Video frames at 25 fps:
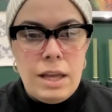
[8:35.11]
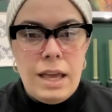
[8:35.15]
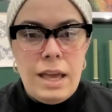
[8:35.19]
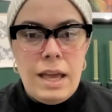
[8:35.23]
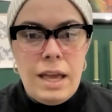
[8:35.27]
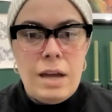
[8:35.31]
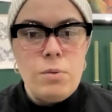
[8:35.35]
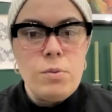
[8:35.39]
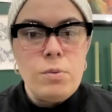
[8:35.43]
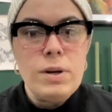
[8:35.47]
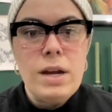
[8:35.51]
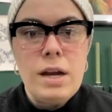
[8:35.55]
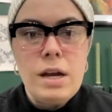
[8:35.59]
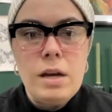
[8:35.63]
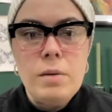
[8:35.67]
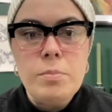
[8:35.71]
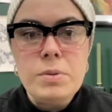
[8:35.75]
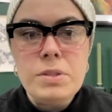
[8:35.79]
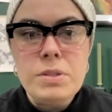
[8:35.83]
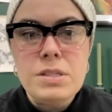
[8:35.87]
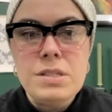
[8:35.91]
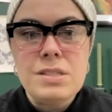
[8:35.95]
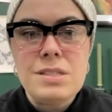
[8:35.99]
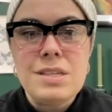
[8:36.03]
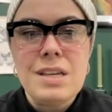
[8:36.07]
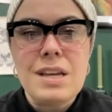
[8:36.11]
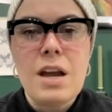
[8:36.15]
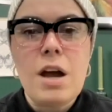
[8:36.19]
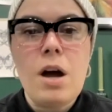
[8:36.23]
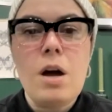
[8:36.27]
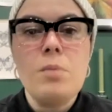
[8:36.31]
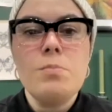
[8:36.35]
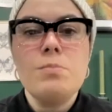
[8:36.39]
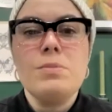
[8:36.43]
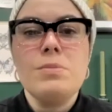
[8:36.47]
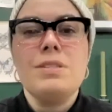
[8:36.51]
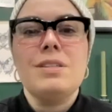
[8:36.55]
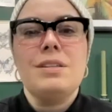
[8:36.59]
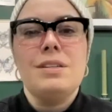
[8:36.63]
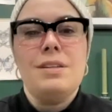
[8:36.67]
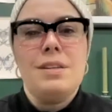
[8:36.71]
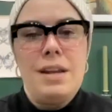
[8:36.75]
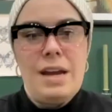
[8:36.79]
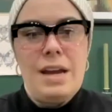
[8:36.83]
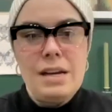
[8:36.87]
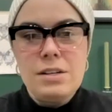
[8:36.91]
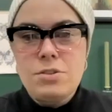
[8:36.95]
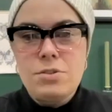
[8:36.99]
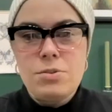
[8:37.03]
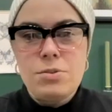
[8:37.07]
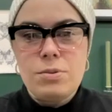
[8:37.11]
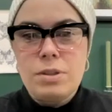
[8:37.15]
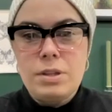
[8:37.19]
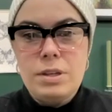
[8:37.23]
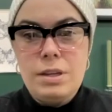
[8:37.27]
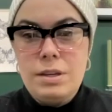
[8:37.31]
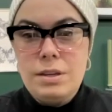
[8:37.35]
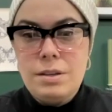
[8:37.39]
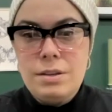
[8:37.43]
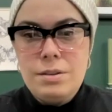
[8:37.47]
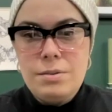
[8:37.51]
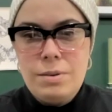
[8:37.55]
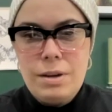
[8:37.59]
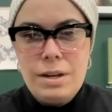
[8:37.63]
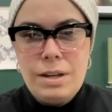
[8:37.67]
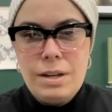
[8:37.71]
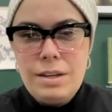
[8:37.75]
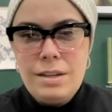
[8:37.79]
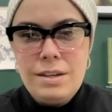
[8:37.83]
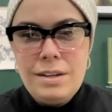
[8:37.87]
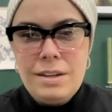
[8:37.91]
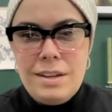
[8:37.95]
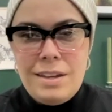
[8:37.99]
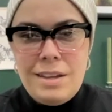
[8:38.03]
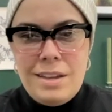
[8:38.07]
And what happens is it comes naturally, right?